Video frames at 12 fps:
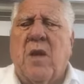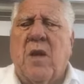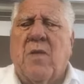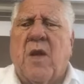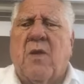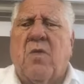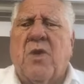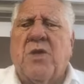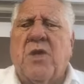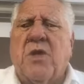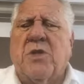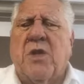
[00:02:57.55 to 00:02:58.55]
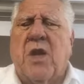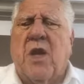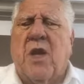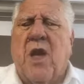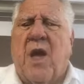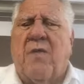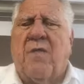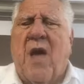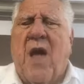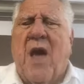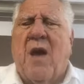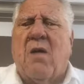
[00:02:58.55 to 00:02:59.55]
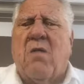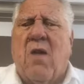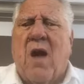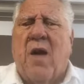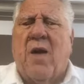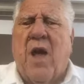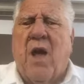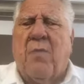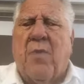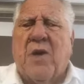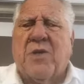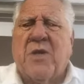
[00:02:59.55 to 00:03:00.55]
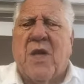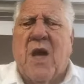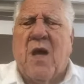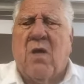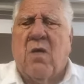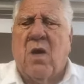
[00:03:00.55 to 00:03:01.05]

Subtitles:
that Christians can higher ground. Help us now,